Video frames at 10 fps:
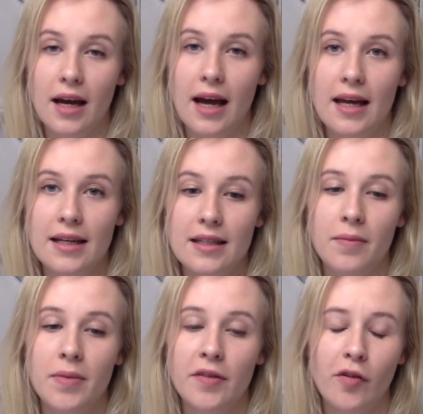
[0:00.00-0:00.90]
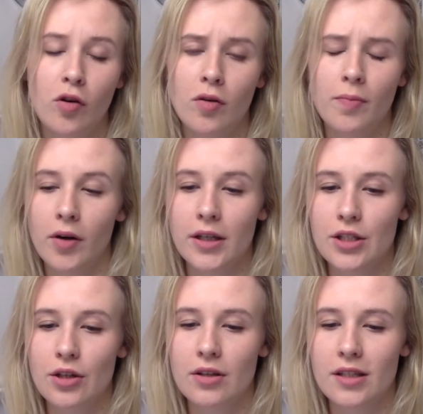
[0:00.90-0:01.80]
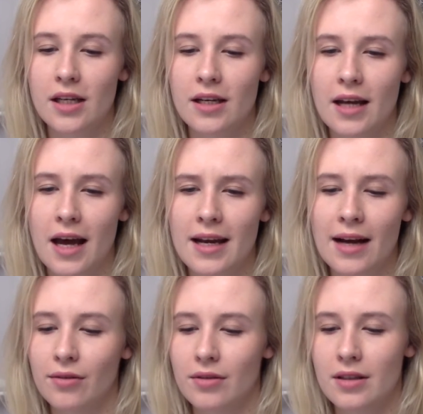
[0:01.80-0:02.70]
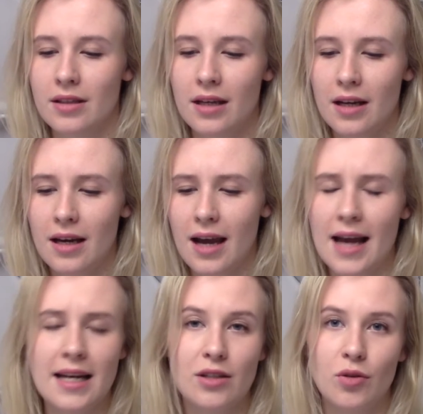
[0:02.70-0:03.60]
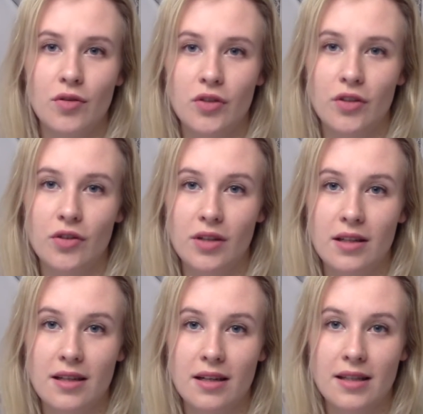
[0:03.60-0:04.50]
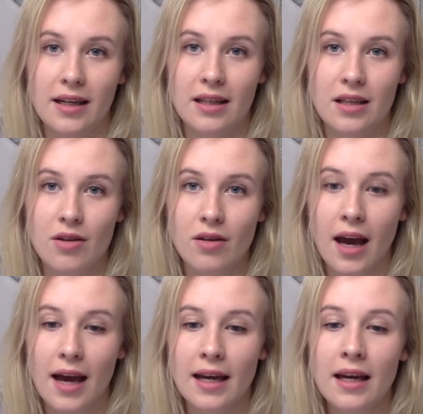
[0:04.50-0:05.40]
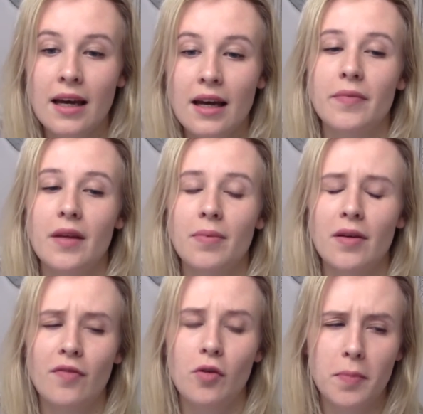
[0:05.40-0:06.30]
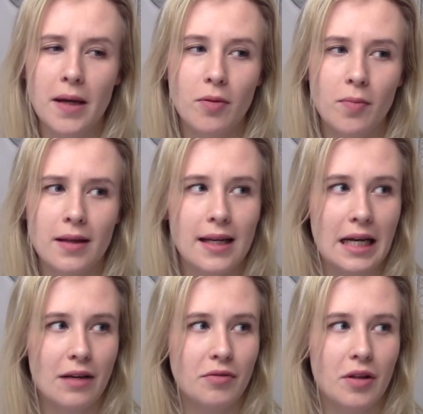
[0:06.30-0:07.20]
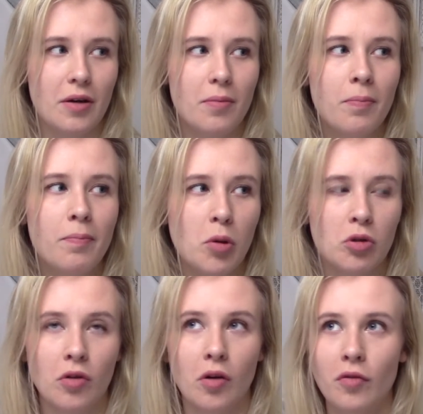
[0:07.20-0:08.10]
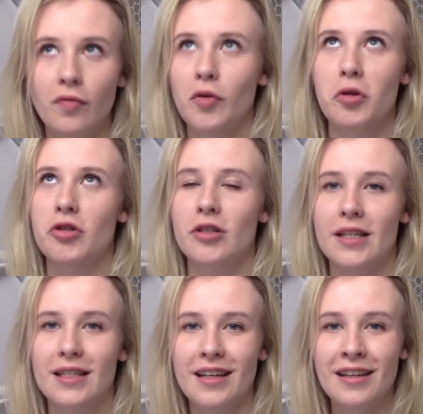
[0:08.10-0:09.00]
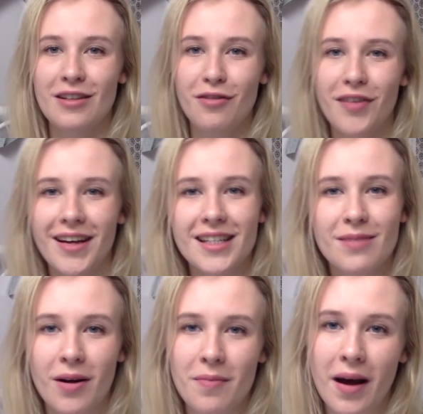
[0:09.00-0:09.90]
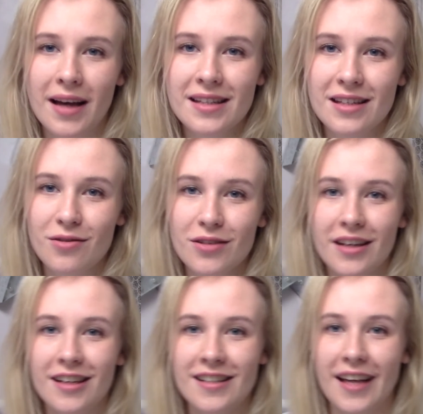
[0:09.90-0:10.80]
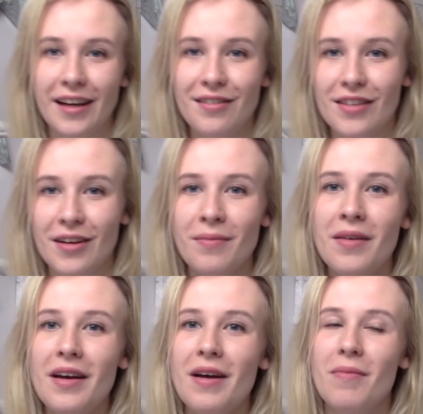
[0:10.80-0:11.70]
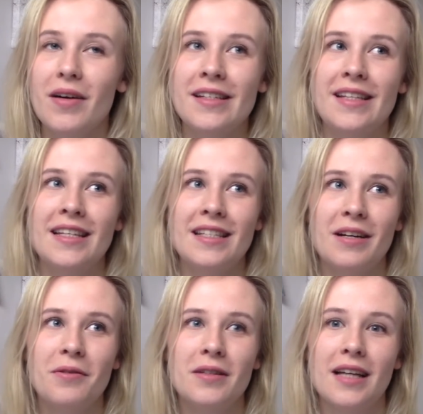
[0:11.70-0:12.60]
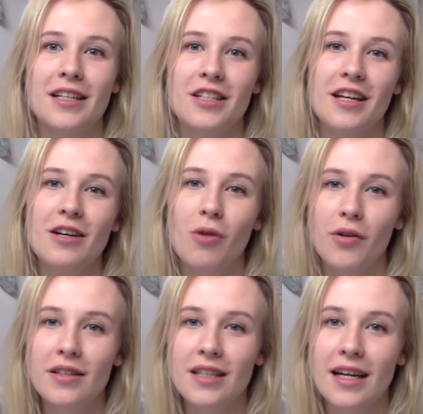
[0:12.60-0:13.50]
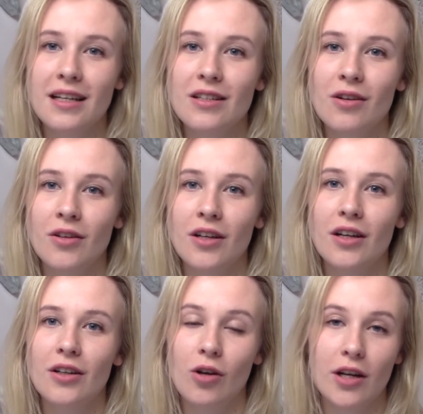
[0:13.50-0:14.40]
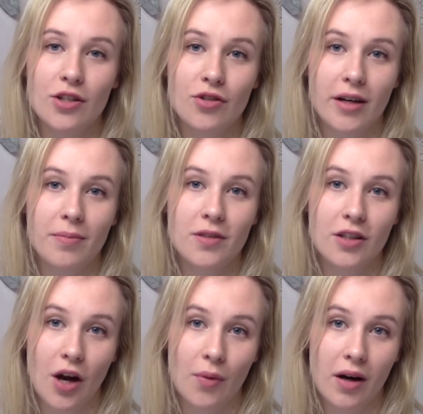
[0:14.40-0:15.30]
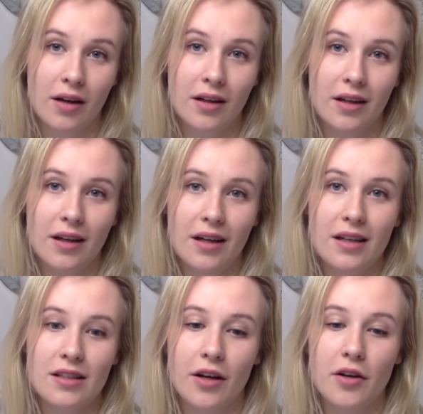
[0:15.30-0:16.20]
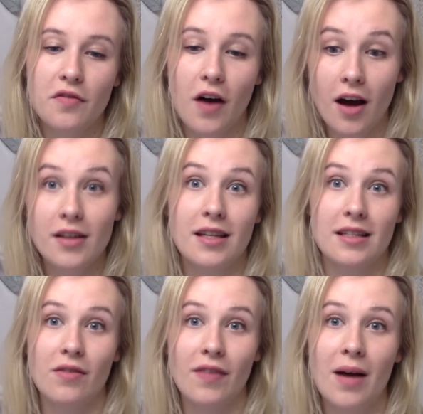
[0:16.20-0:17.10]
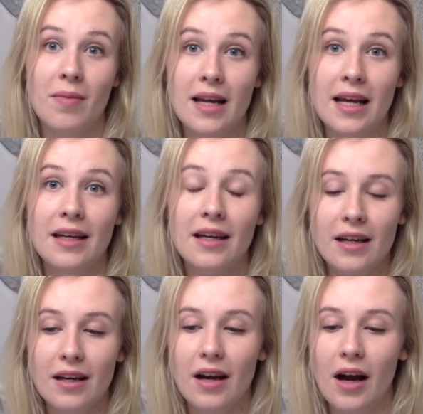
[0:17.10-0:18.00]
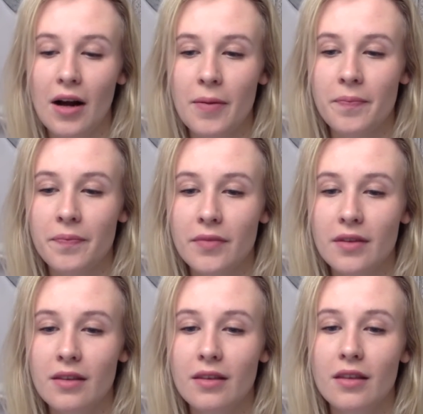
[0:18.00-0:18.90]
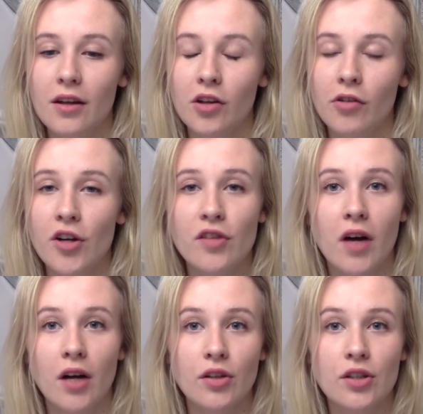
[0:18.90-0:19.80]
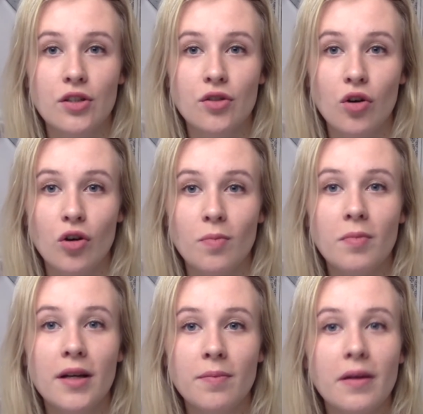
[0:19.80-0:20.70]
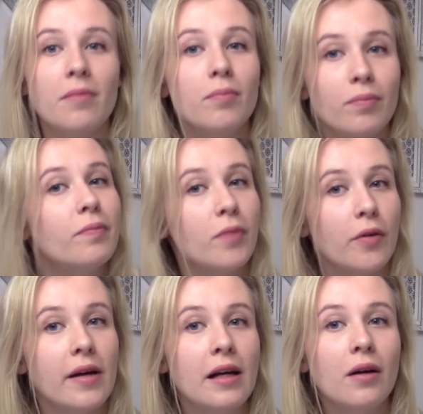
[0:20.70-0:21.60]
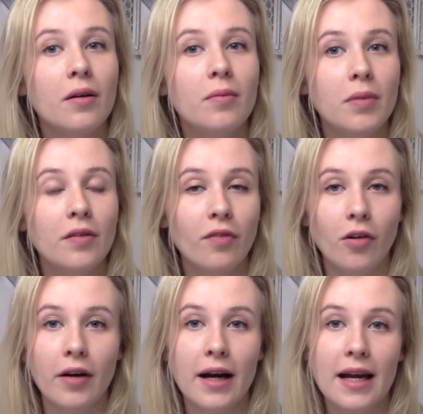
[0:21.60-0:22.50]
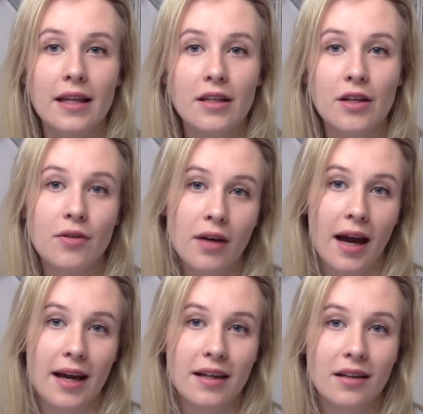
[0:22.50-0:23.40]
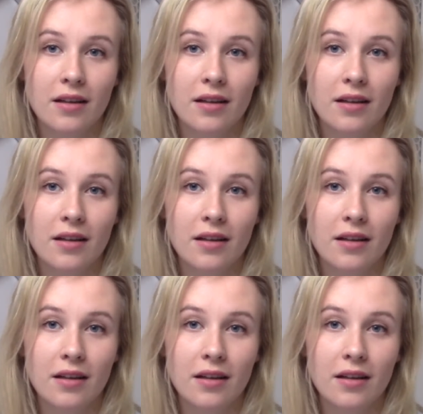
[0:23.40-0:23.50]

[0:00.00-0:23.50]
and before Boris Johnson announced any sort of social distancing in the UK, before people believed that bog roll fortresses and defence by pasta was going to save them, my sister was actually quarantined on a college trip to Goa. So for us as a family, um, the coronavirus storm had been brewing before it hit the UK.